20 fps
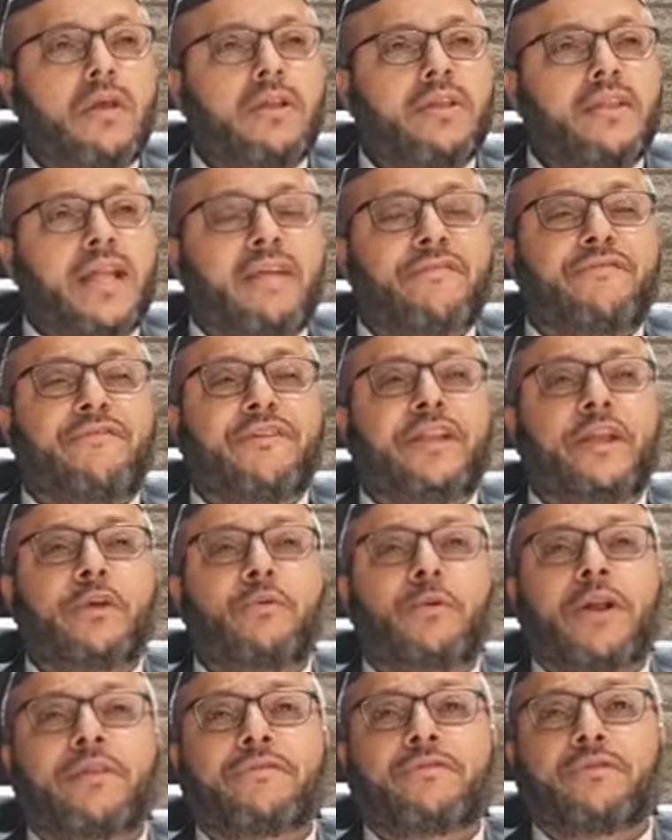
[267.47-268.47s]
Not feeling
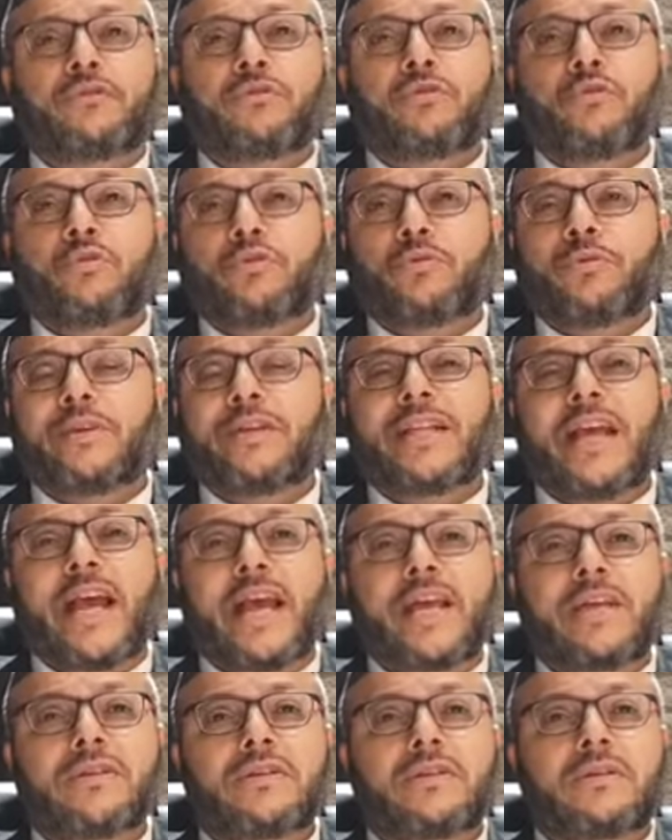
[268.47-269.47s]
well for 2-3
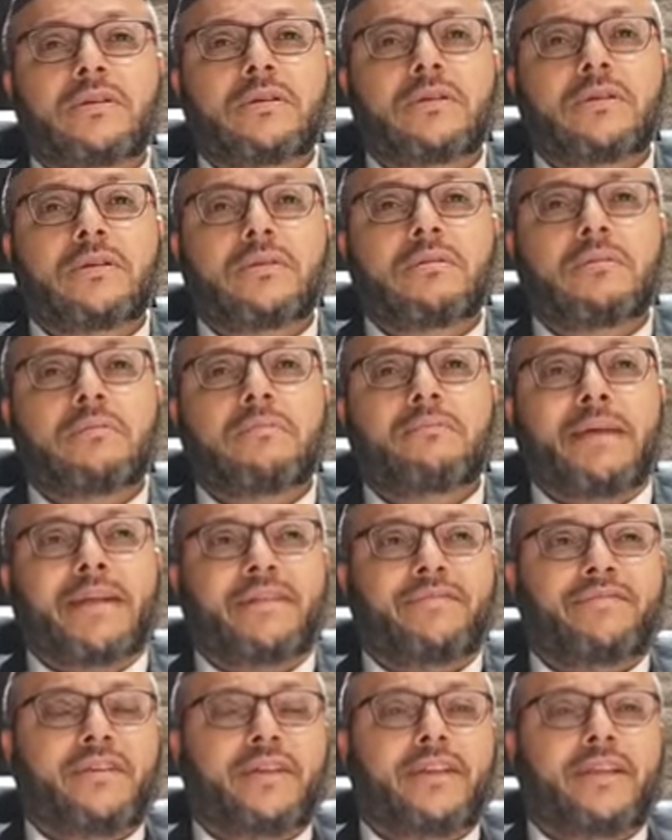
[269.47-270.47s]
days?
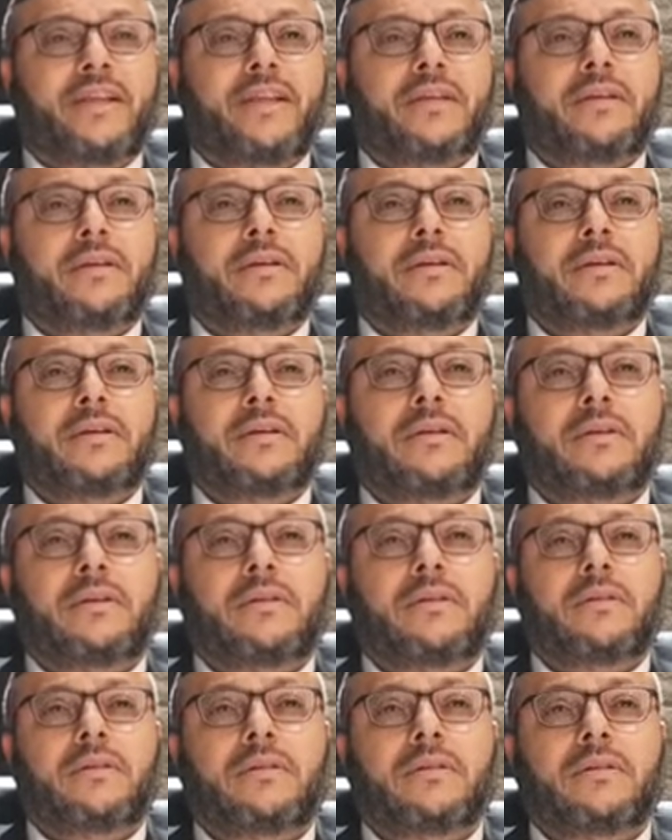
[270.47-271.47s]
Bad feeling?
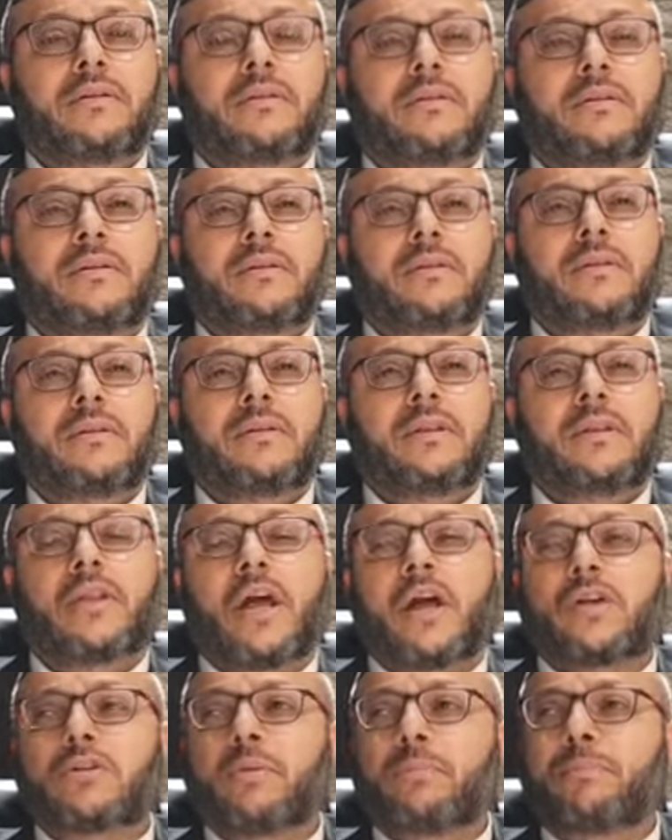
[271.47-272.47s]
The
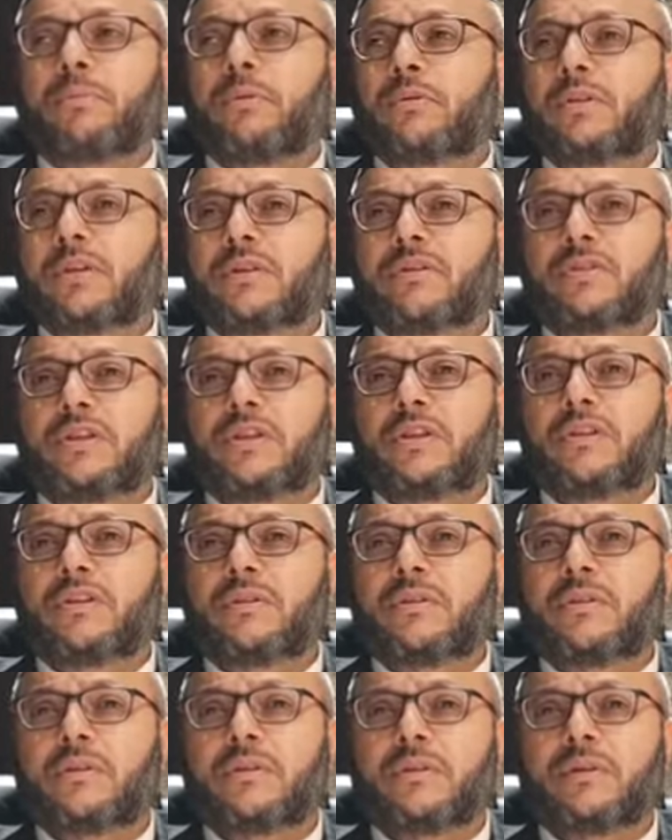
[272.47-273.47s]
doctor pulled a teeth?
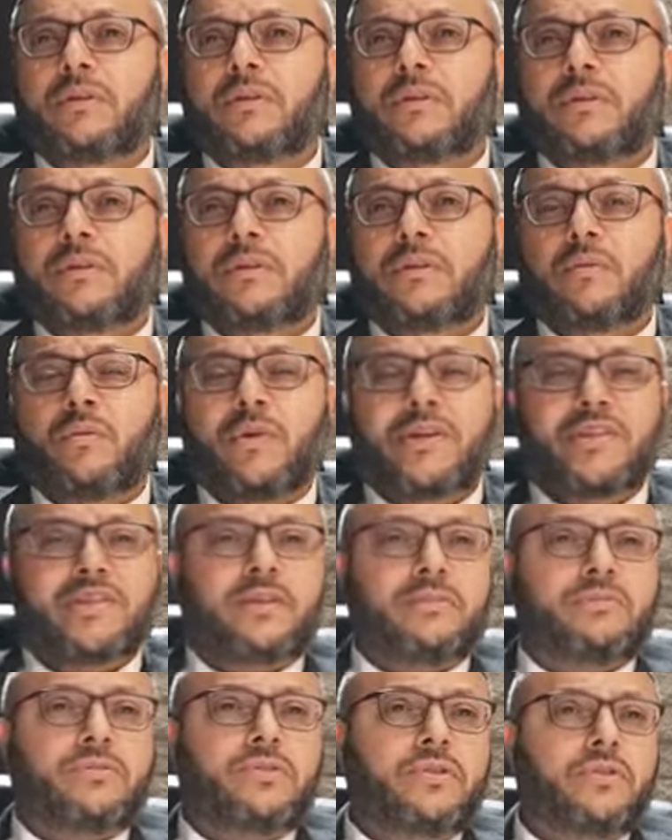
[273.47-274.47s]

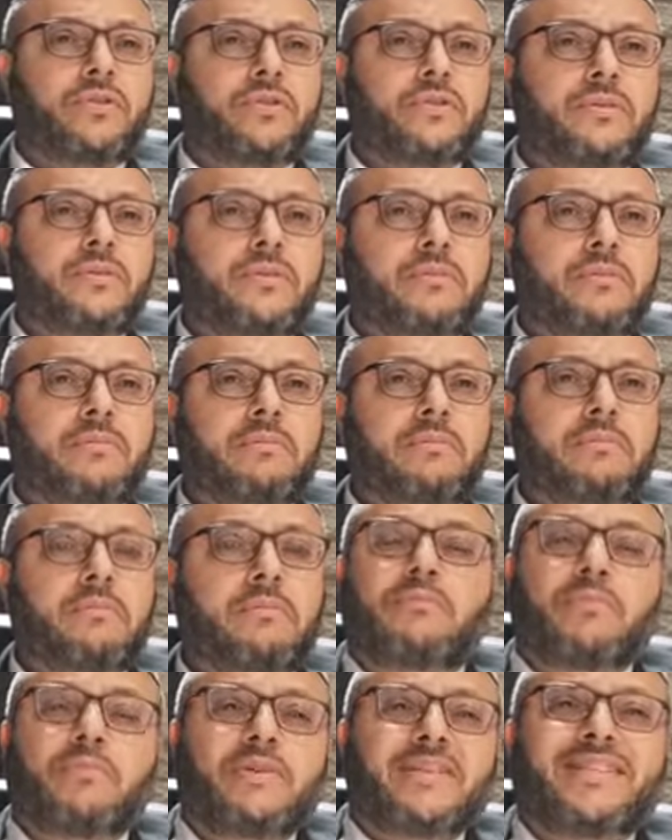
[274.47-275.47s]
Wisdom tooth?
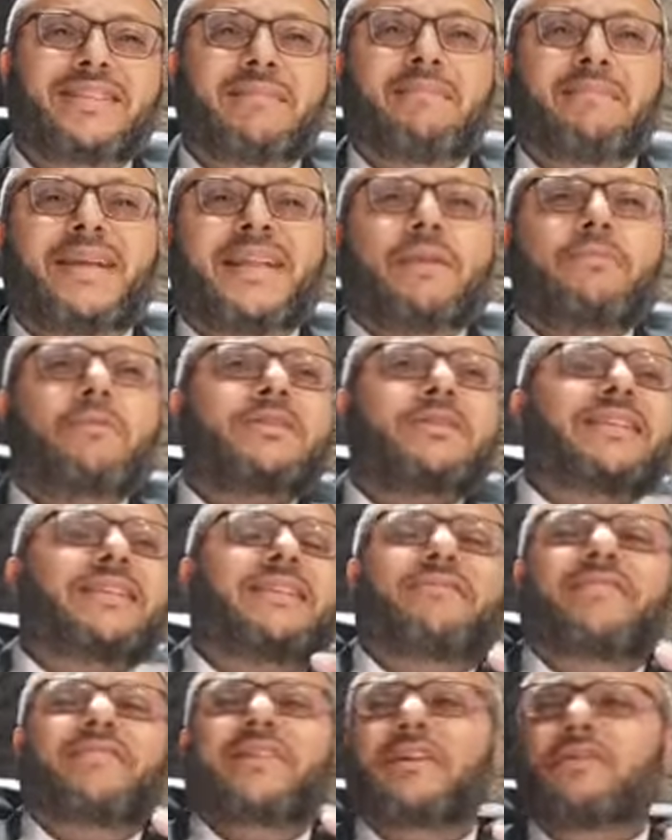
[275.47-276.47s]
What's the meaning? What's the
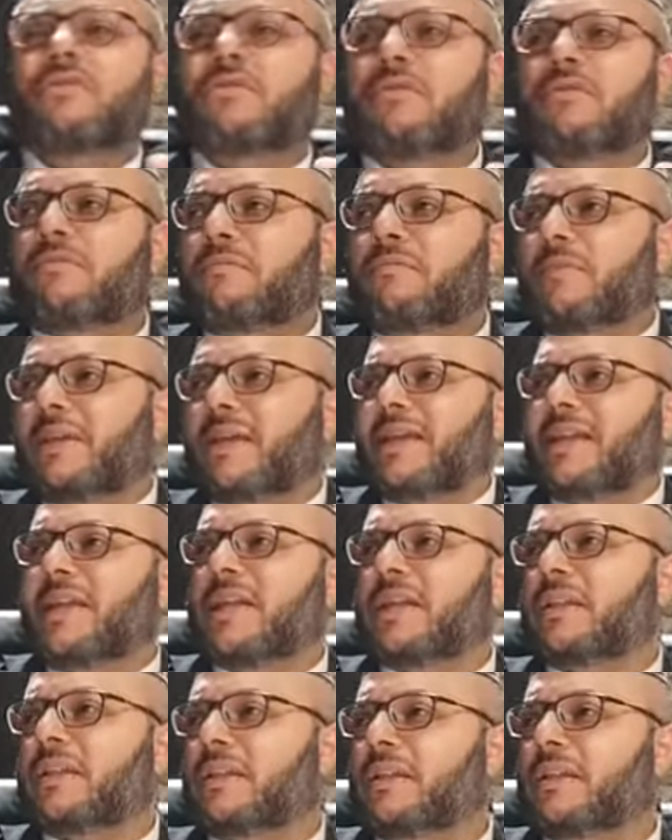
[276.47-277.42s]
definition of being ill?